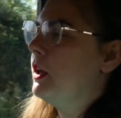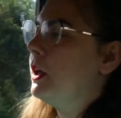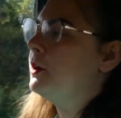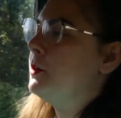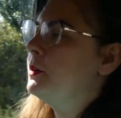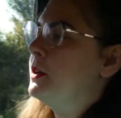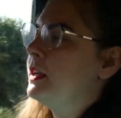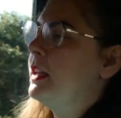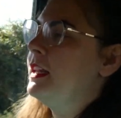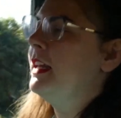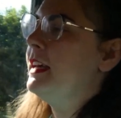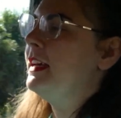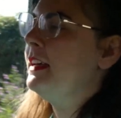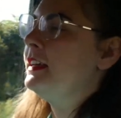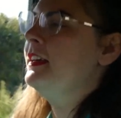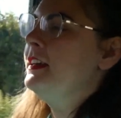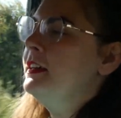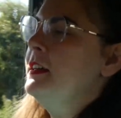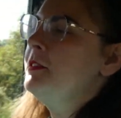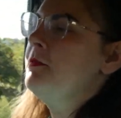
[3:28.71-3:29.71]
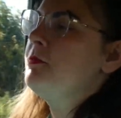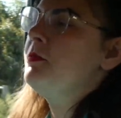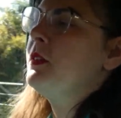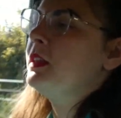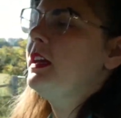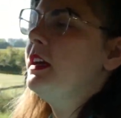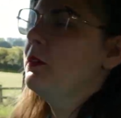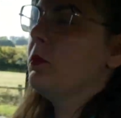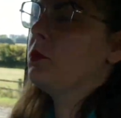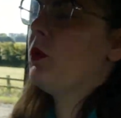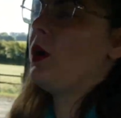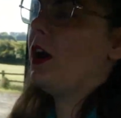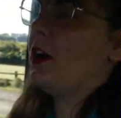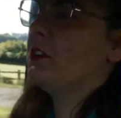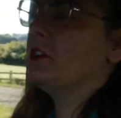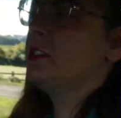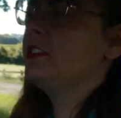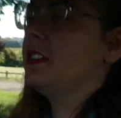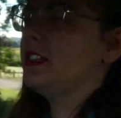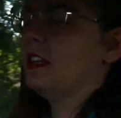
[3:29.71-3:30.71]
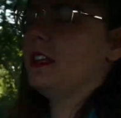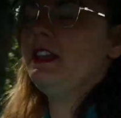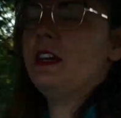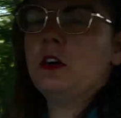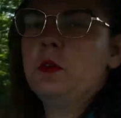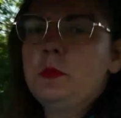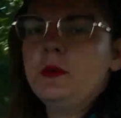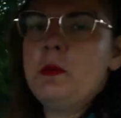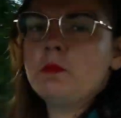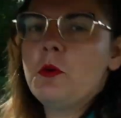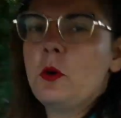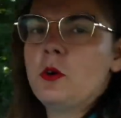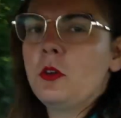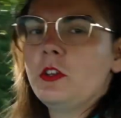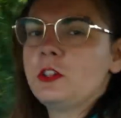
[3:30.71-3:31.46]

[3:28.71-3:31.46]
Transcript: locally, whilst a little bit more